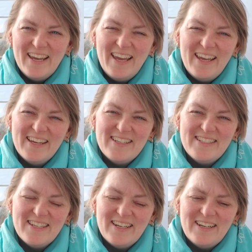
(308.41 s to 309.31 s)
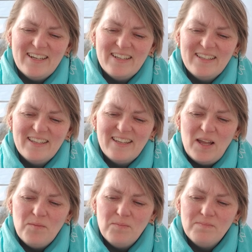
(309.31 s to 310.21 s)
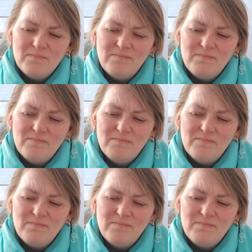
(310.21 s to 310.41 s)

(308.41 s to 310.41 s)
and